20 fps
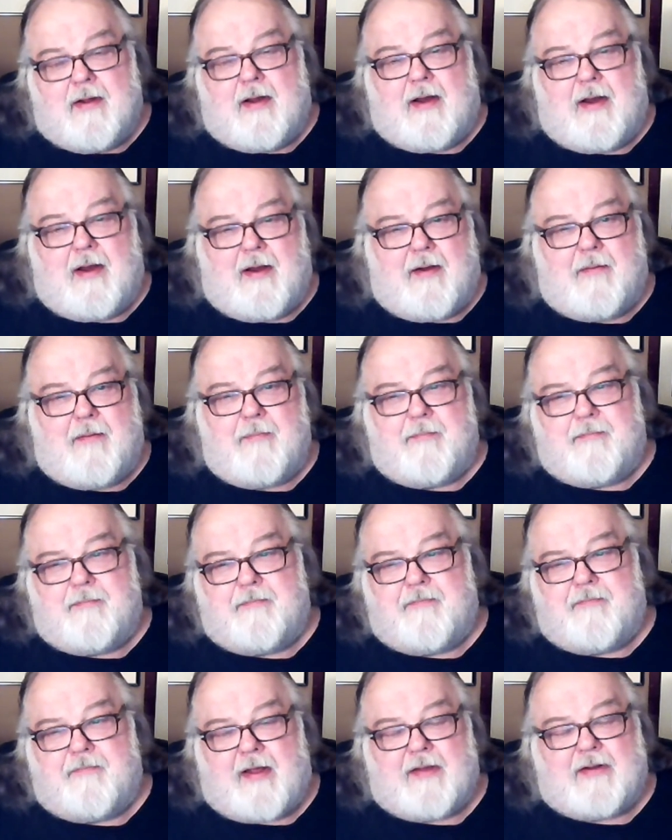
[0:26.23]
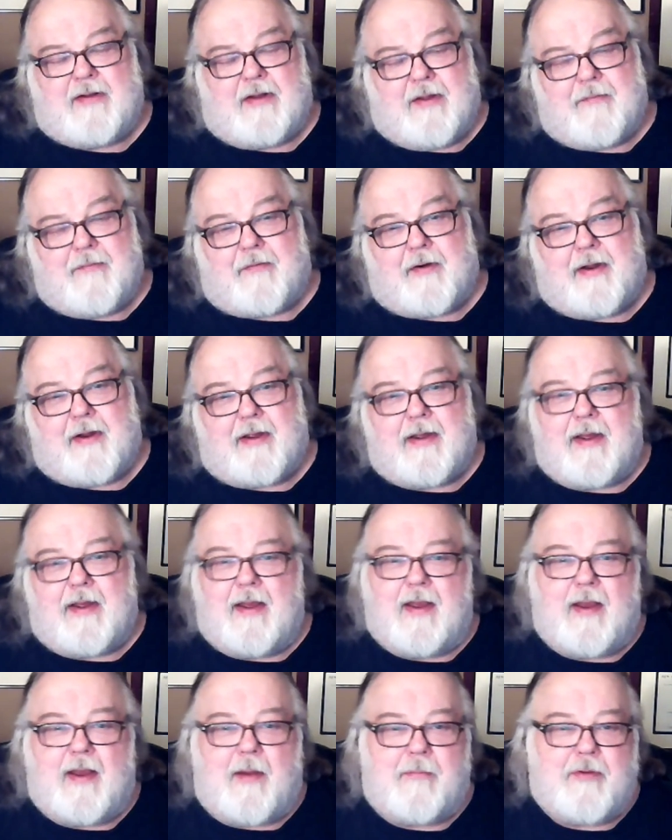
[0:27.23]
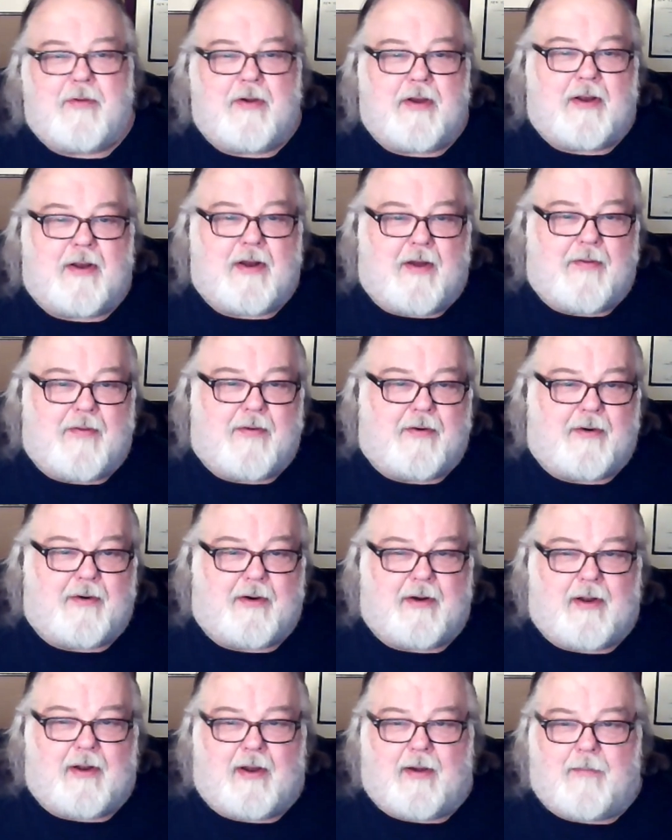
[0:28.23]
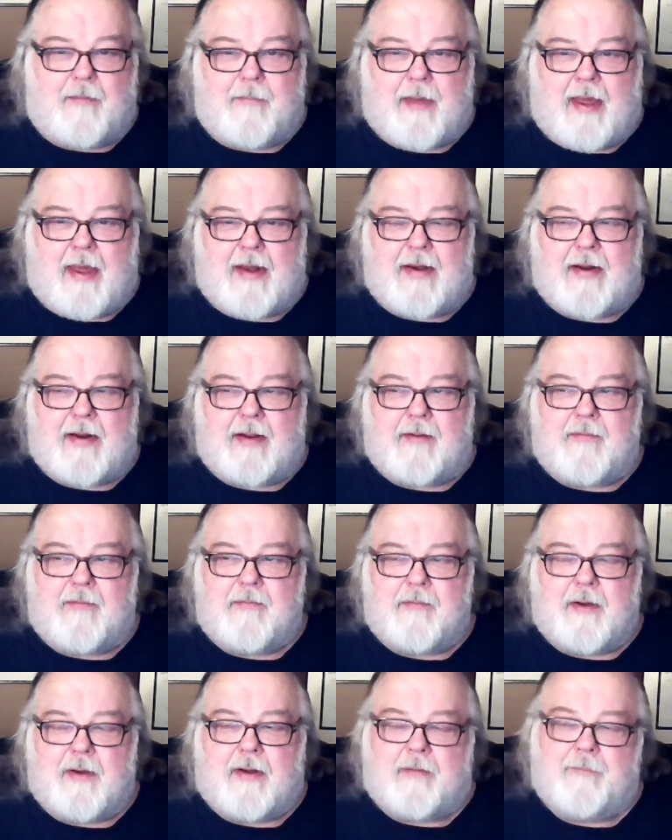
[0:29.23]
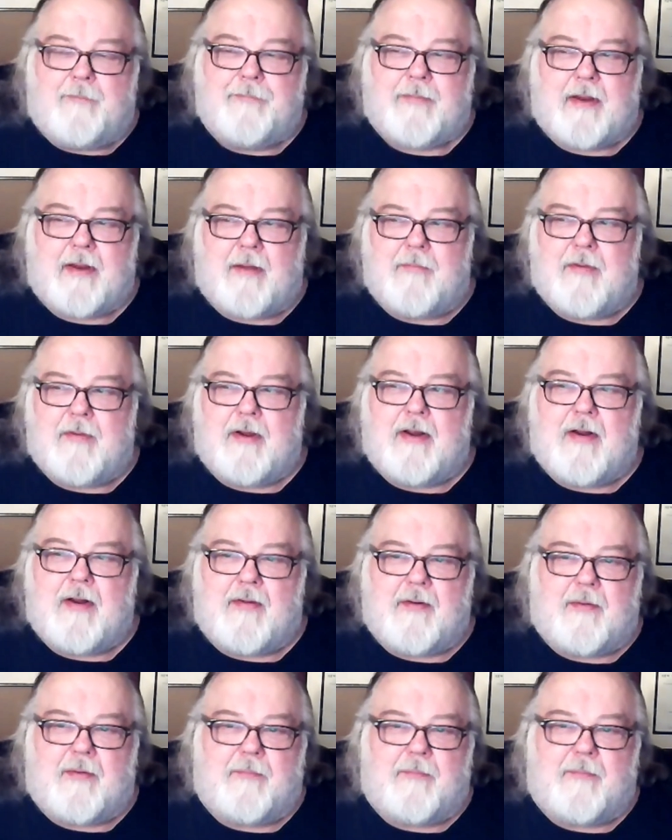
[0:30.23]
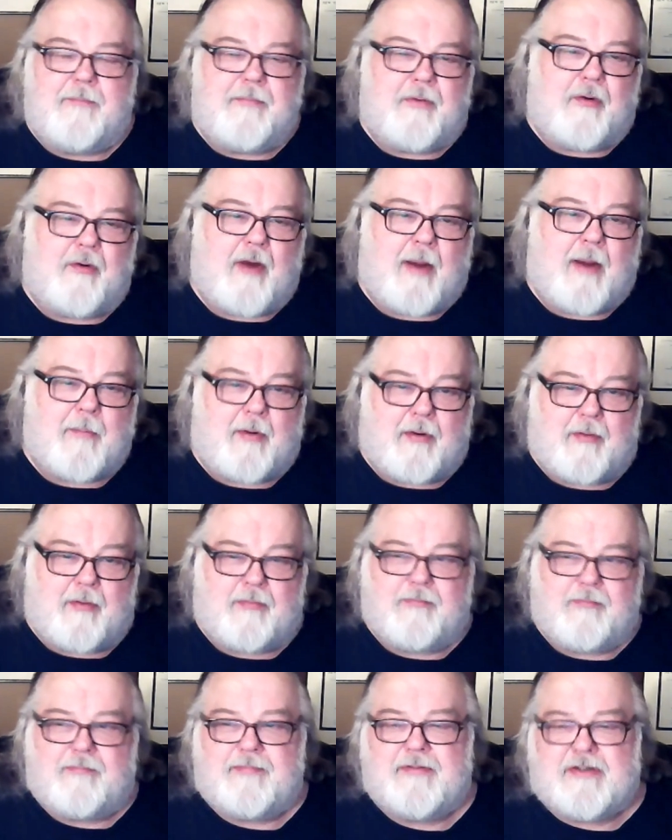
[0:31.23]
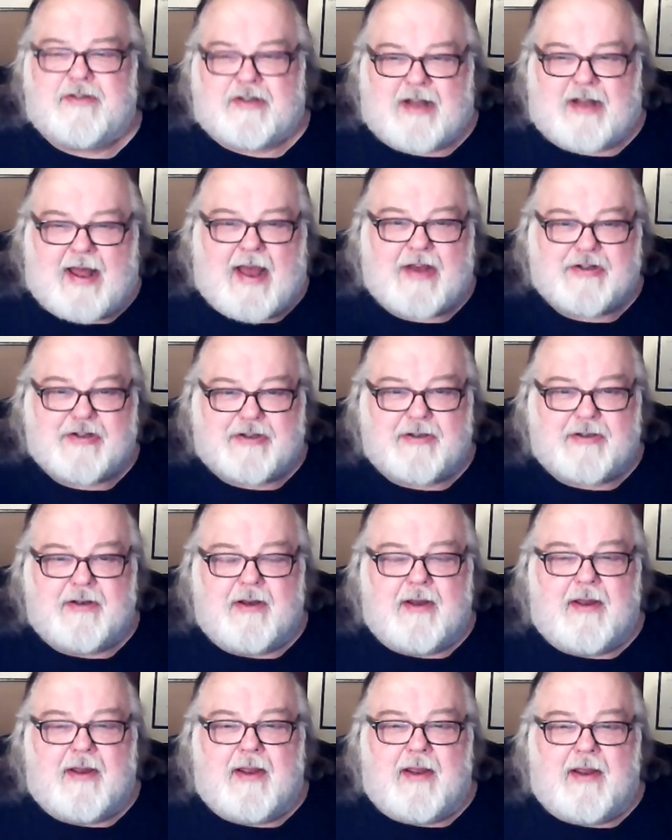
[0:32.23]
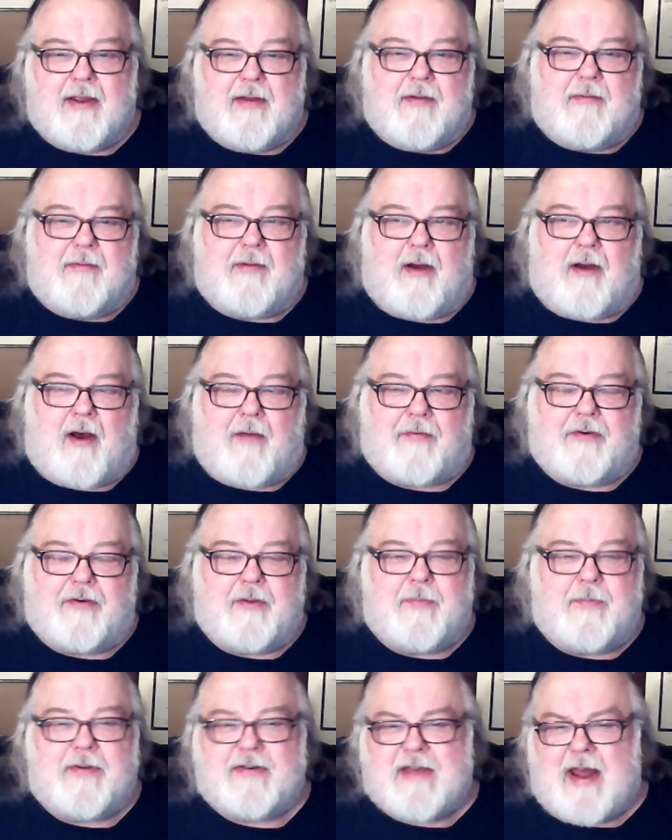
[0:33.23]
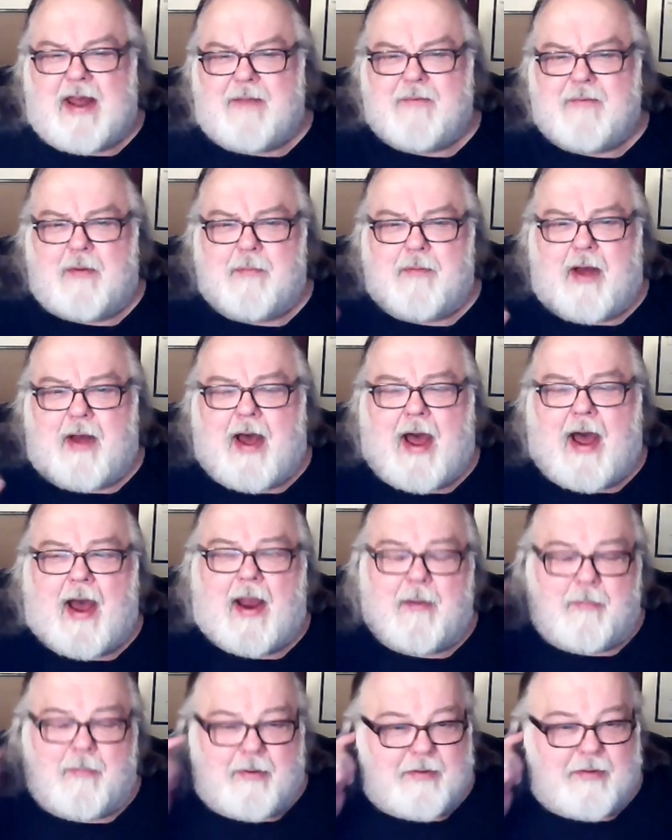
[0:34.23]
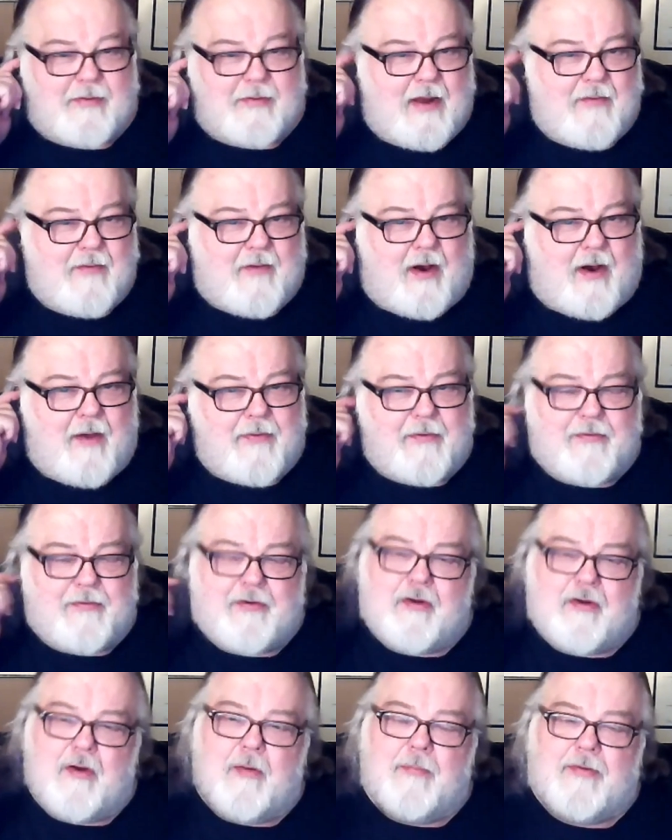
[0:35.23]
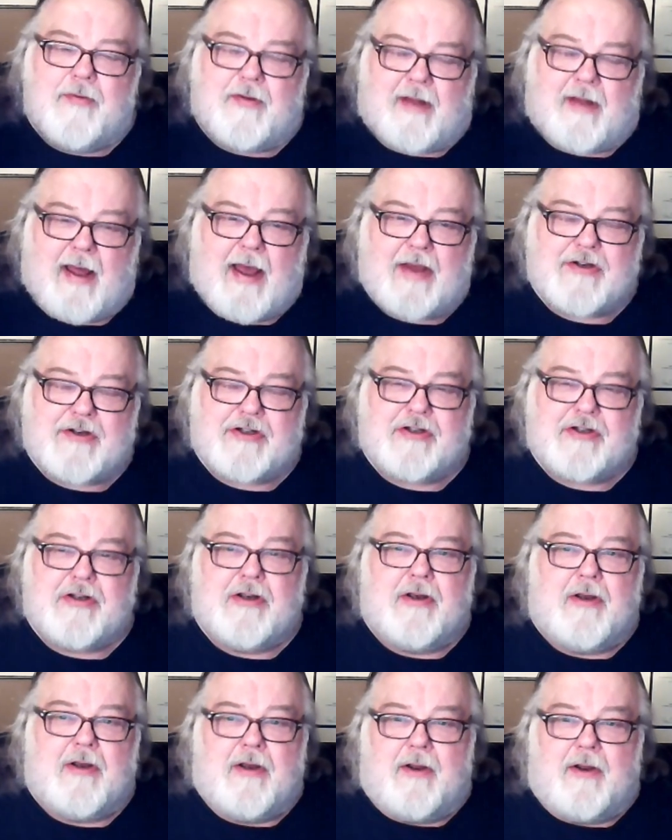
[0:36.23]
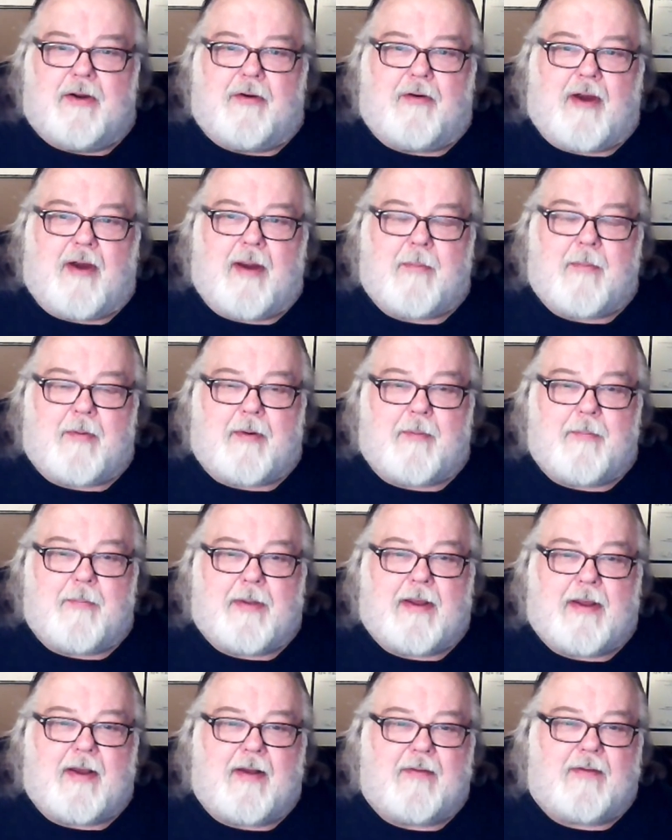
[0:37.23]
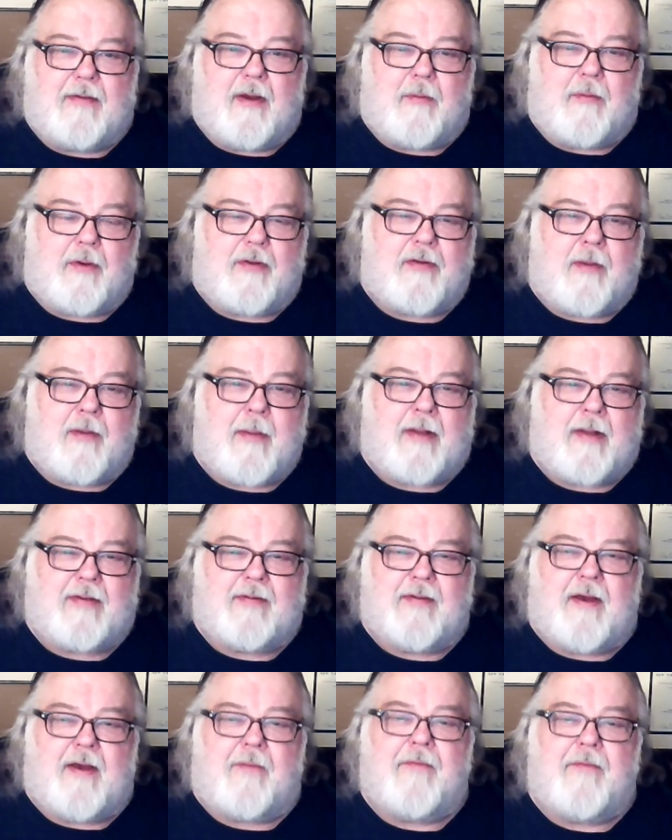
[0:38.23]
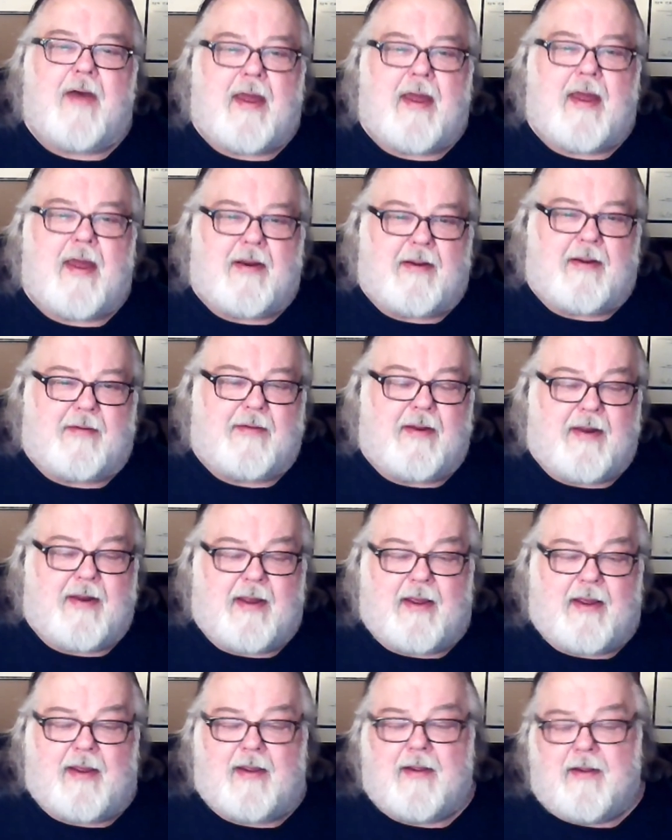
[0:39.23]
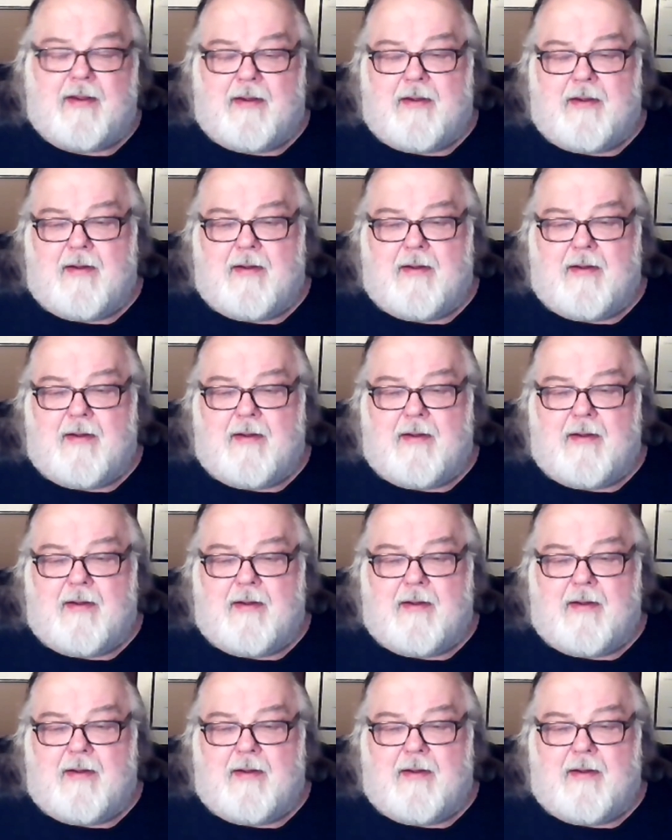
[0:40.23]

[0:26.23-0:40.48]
um, finally delivering. Eh, I'm doing another um, editing. Well, I'm doing another grammar slash AuthorTube. This is kind of a, a hybrid. It's kind of AuthorTube slash grammar because uh, we're going to talk about self editing today